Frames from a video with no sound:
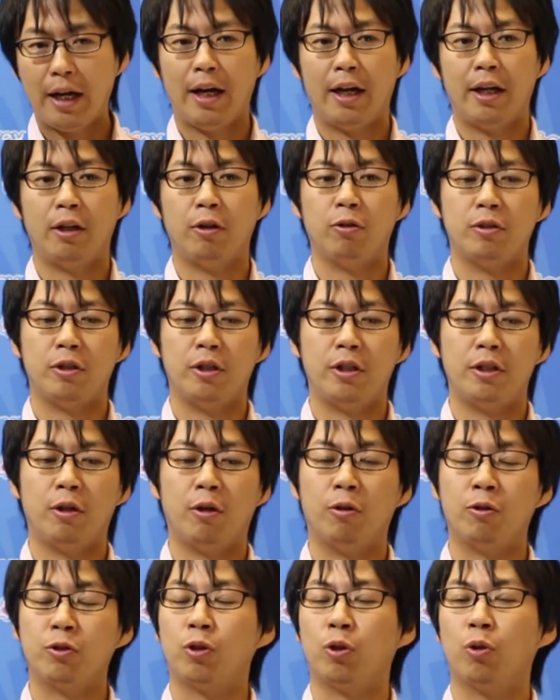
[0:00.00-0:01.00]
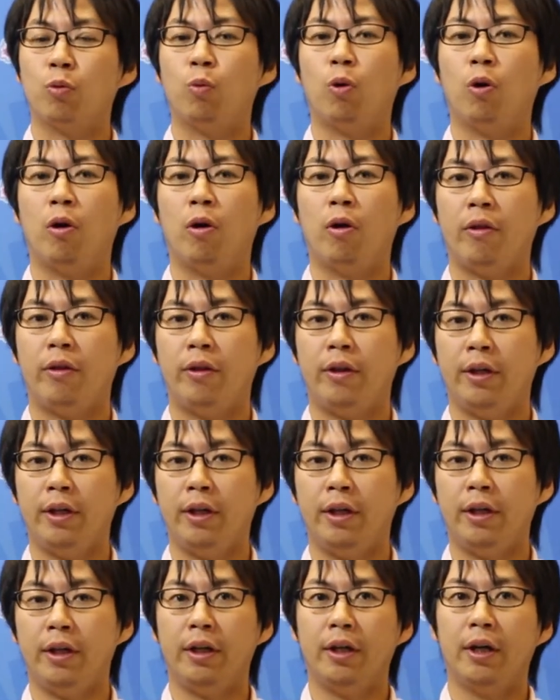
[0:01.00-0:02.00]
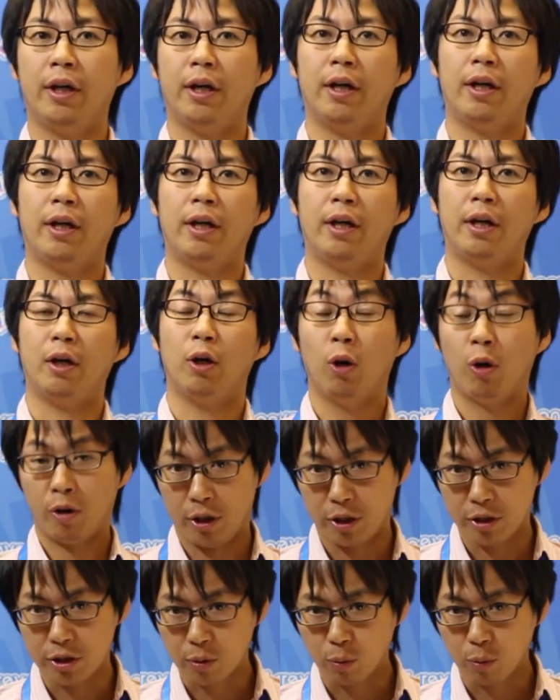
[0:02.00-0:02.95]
and it also won the Audience